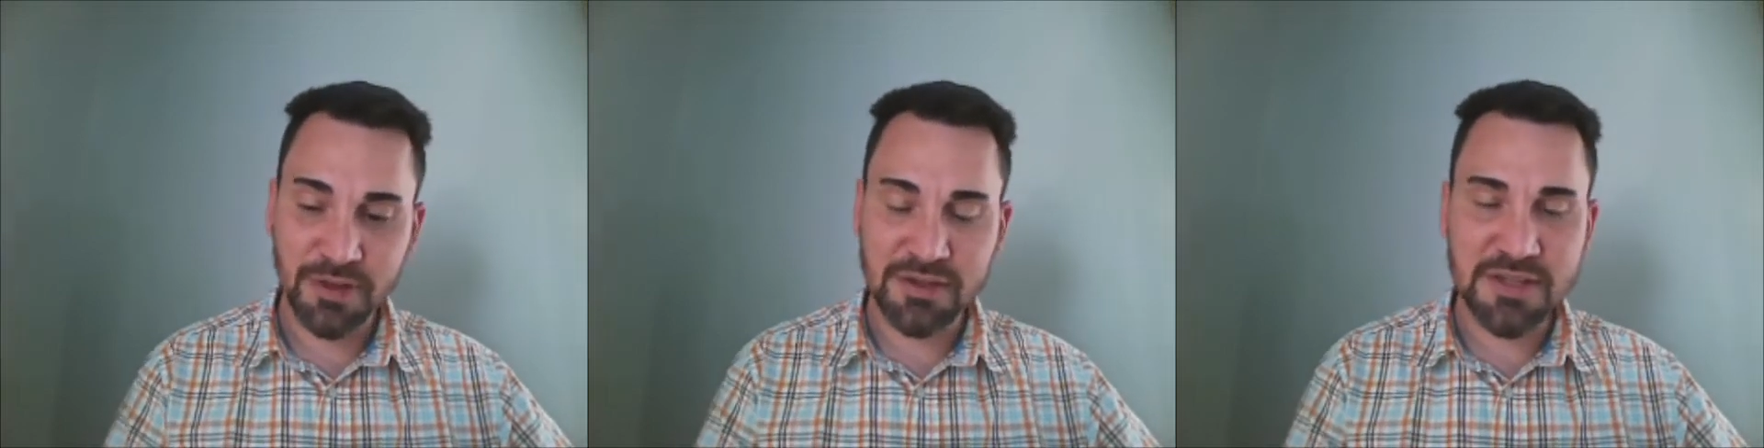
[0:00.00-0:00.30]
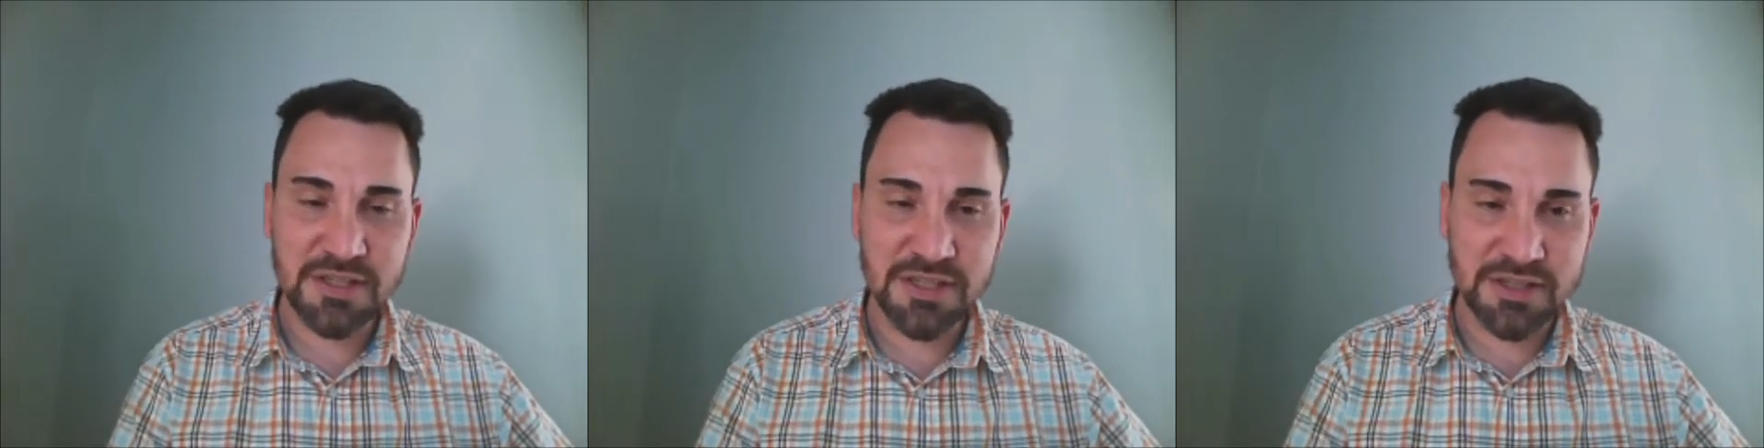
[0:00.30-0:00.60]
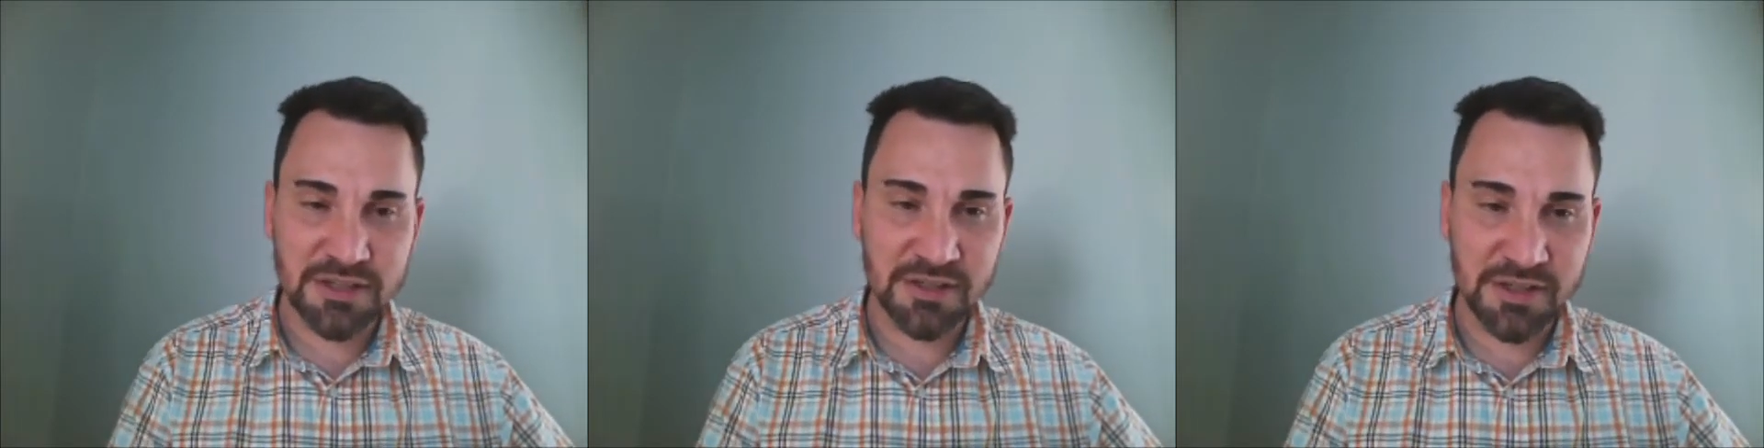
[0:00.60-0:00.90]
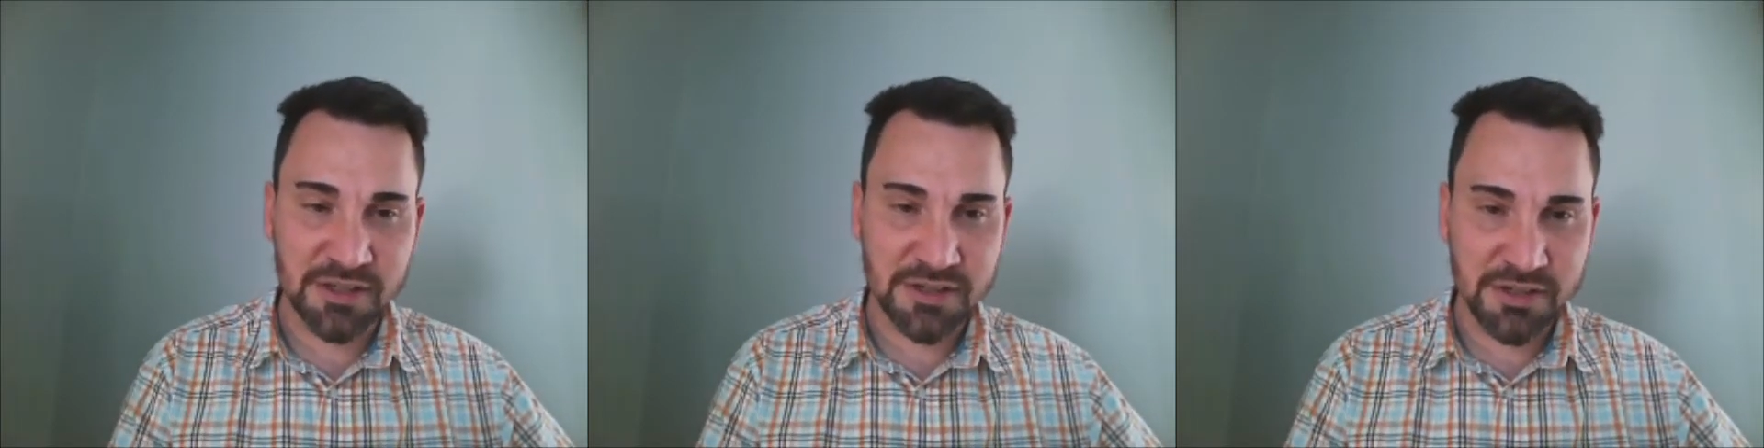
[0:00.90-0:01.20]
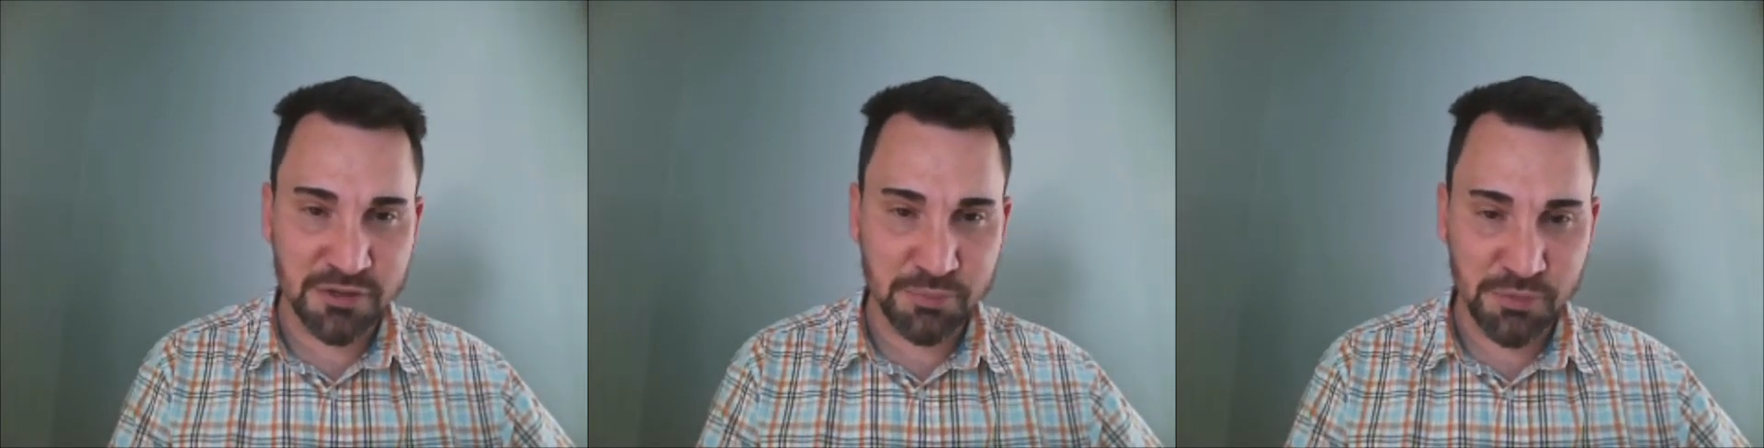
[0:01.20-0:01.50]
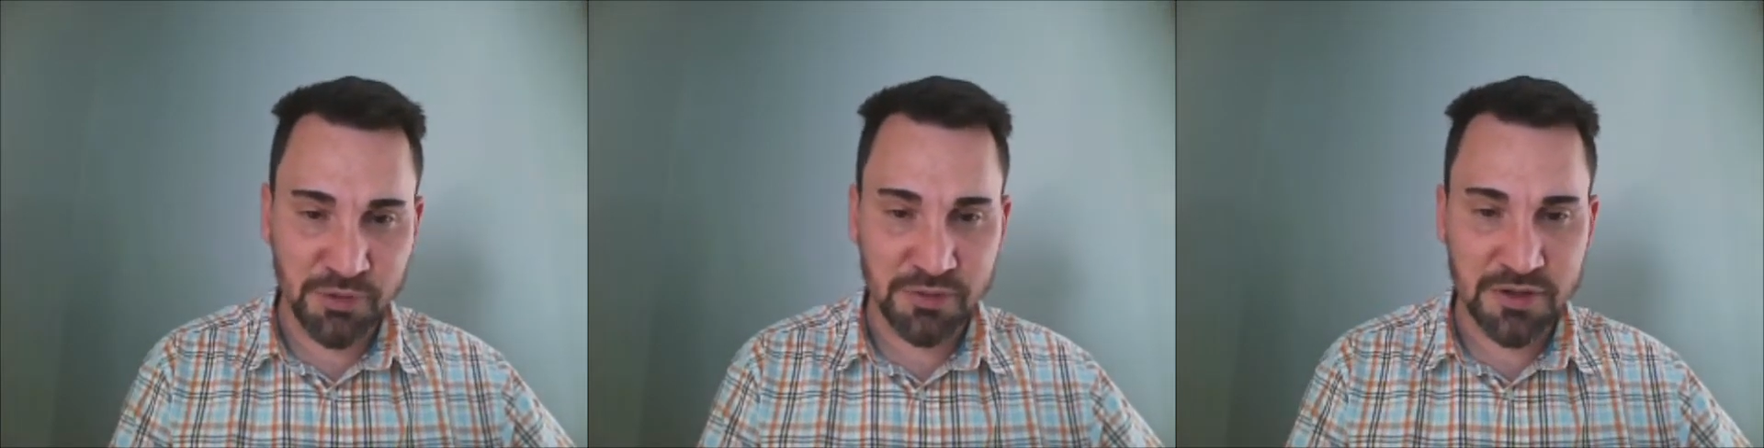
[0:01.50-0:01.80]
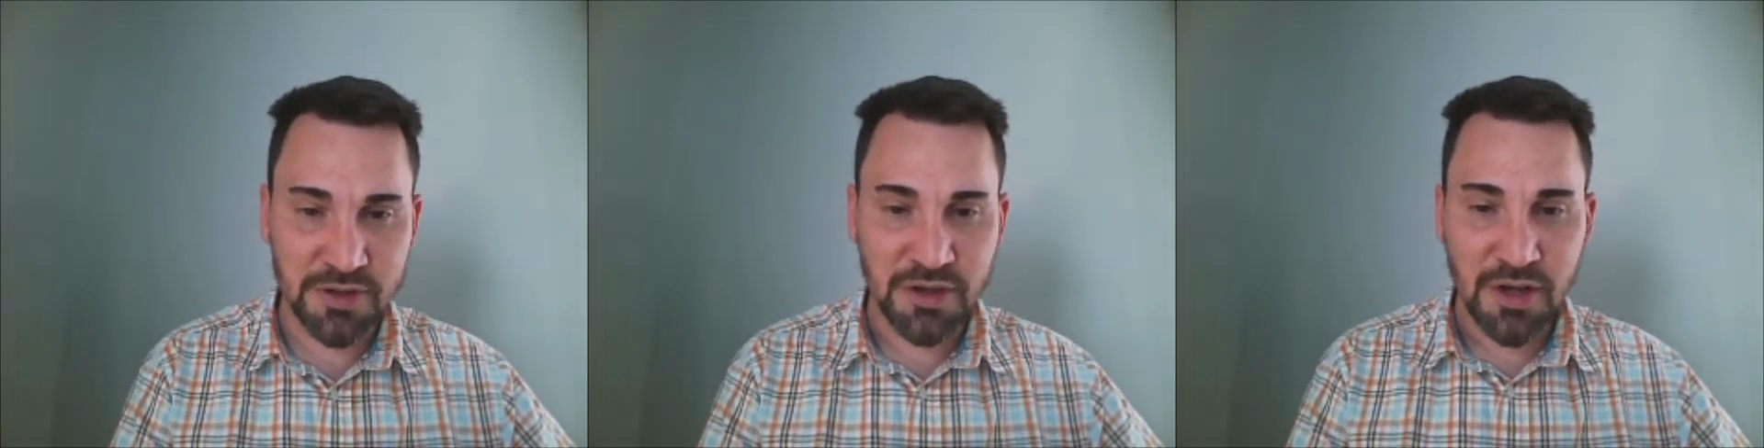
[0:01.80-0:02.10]
Okay, then how about option
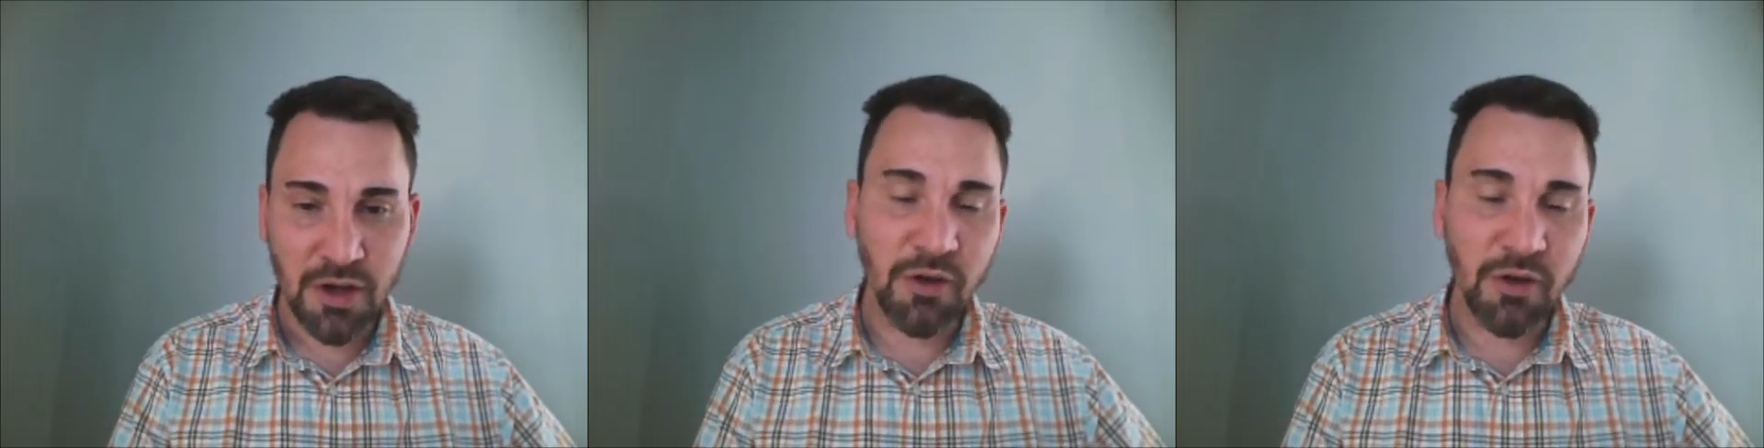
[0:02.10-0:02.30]
number two,